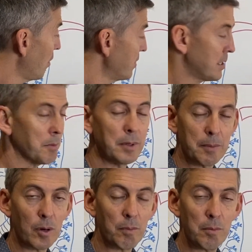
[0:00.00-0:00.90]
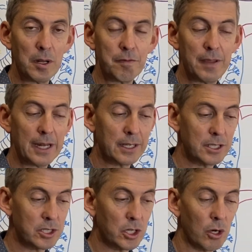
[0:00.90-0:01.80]
obviously a big problem, and if that
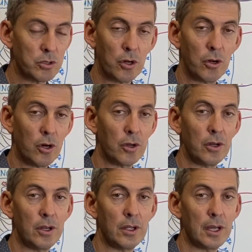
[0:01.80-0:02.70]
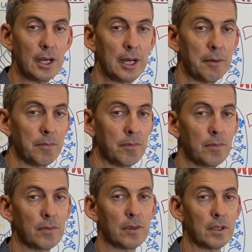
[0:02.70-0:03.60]
just goes on and
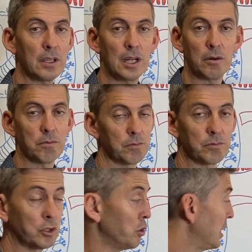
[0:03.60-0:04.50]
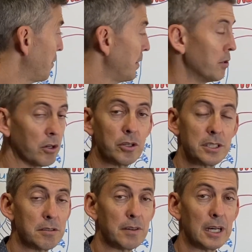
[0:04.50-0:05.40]
on, you know, you're definitely not going
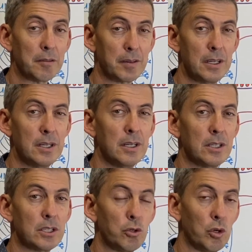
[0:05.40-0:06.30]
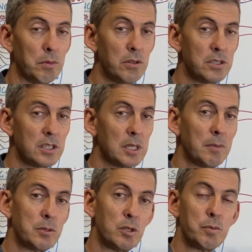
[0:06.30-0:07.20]
to survive. So your immune
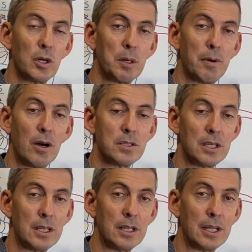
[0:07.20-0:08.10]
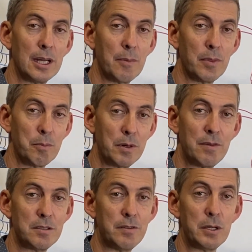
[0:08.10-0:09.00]
system, as we spoke about in the
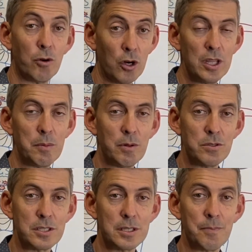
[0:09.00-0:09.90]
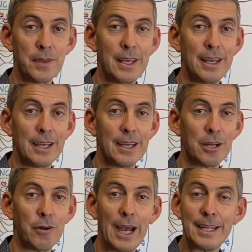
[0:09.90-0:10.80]
previous video on the immune system,
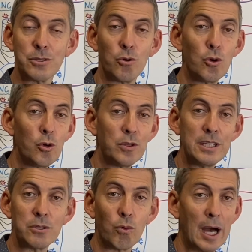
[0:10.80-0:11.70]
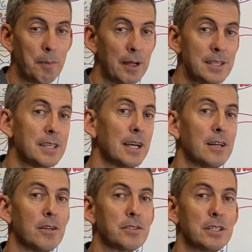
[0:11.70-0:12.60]
creates all these white blood
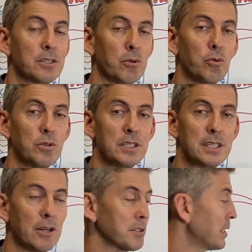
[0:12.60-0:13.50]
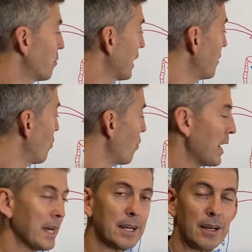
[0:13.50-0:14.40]
cells, and it's got all these cells that can
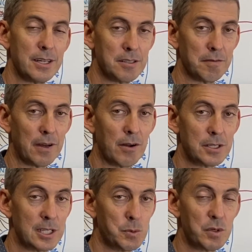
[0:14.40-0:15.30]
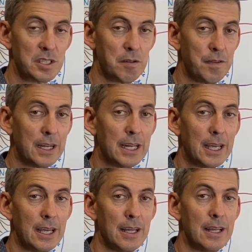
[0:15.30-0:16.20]
recognize the virus, and
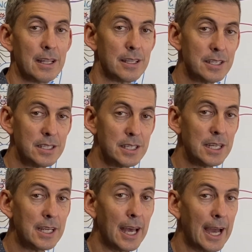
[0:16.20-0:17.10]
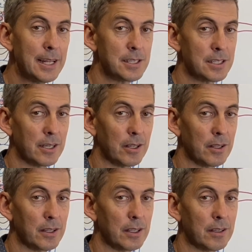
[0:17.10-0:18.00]
specifically the CD8
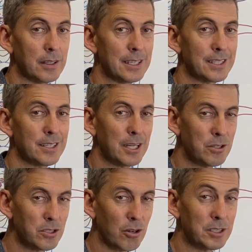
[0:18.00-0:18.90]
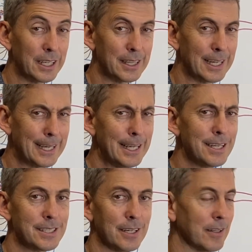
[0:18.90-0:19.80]
cell, the cytotoxic, the
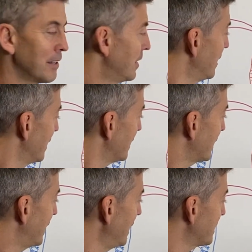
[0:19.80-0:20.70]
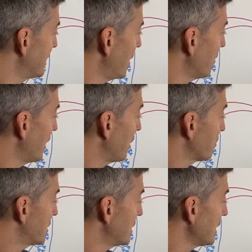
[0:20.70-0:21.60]
killer cell. The killer cell
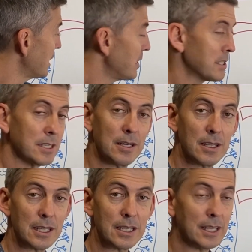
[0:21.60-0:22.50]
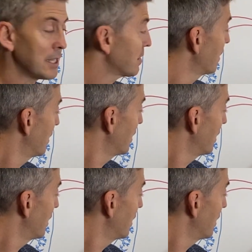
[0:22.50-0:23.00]
now sees that there's